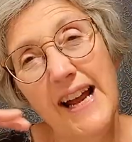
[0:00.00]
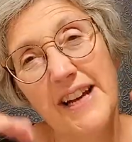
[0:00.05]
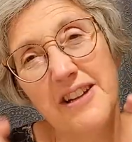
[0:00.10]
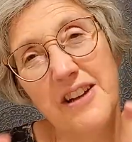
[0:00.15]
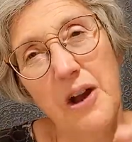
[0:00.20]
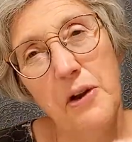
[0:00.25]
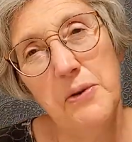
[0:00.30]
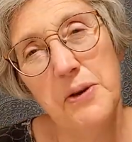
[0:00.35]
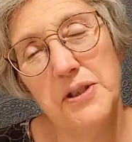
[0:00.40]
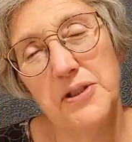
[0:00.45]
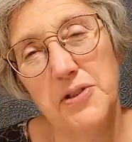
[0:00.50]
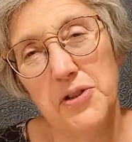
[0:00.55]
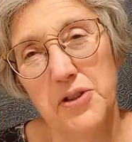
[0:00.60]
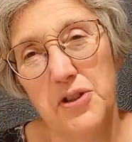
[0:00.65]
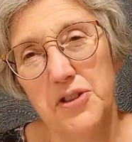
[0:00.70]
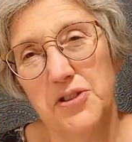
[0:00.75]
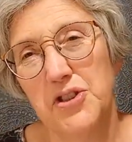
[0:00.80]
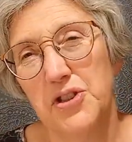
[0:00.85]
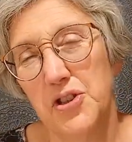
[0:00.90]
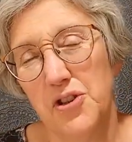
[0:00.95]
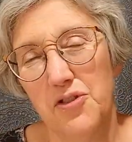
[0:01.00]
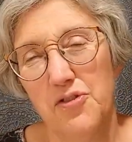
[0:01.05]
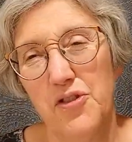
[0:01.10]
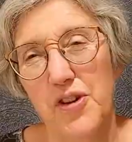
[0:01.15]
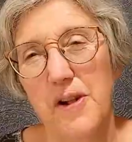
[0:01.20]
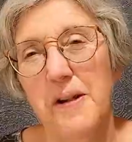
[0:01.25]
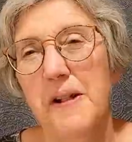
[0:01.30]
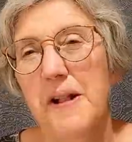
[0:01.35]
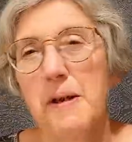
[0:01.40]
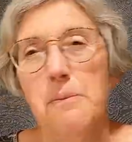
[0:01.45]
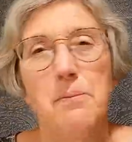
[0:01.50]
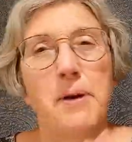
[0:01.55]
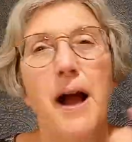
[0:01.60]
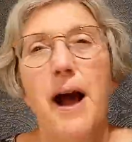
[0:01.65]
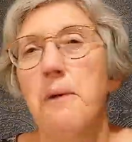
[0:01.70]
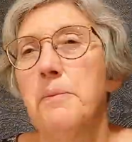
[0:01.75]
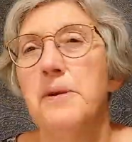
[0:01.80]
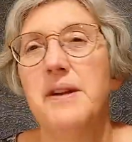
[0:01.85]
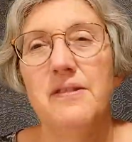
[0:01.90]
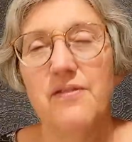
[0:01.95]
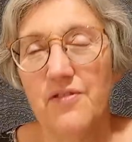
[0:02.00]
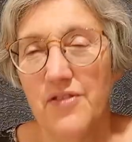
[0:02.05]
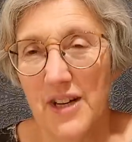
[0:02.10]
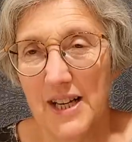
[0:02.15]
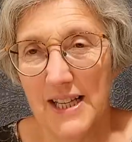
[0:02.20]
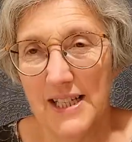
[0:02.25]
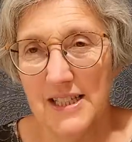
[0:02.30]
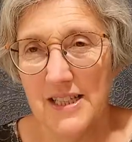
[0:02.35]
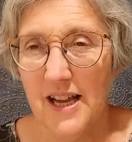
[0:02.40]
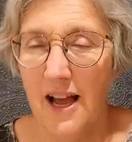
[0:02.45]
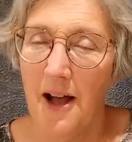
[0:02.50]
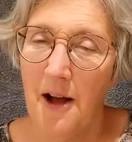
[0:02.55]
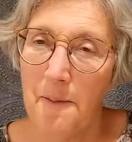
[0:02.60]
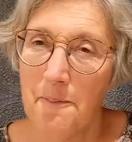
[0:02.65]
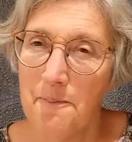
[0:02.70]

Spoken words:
and go into a sort of a become an invalid.